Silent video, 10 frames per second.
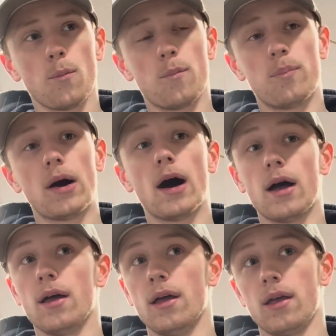
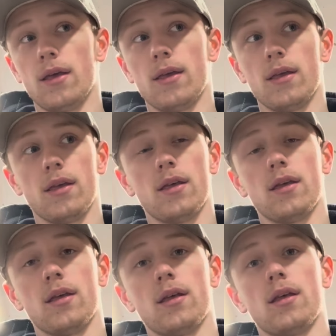But
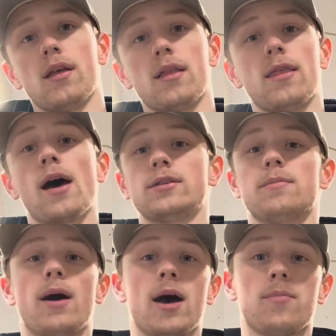that's
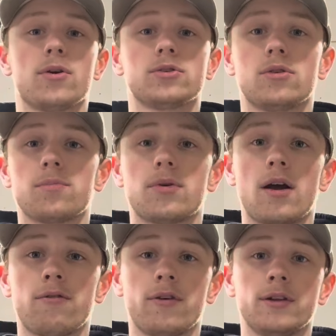my personal
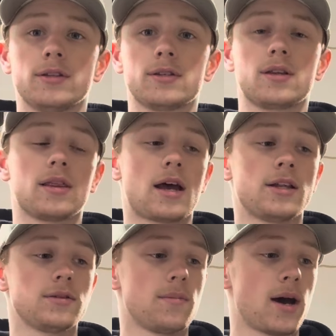preference.
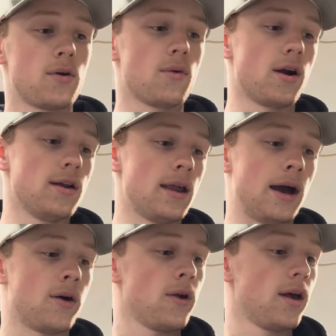That's my
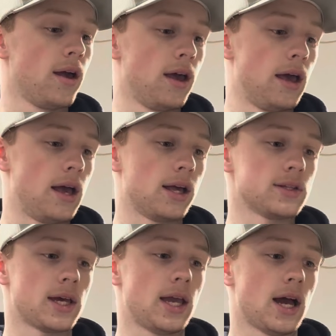rundown as
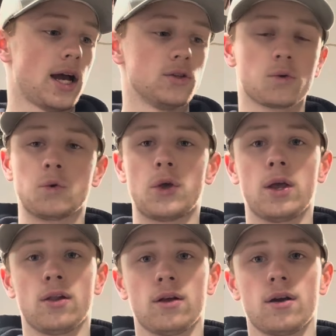a high school
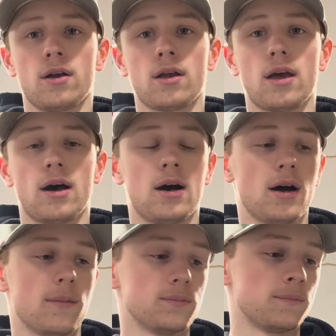angler.
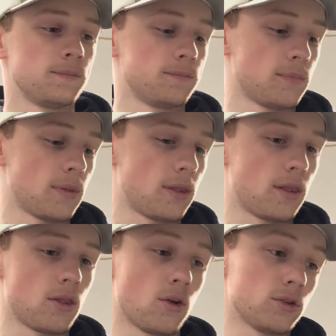
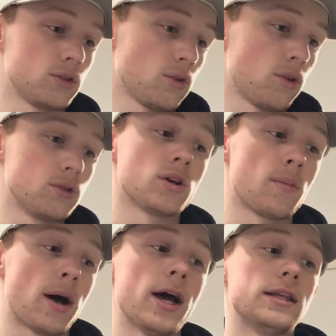So those are
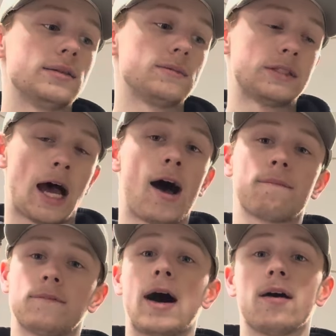my
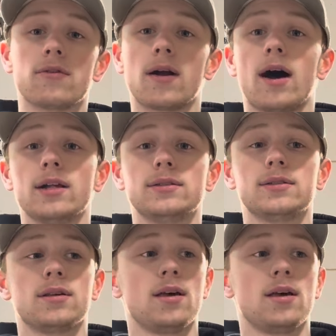top 5 rods.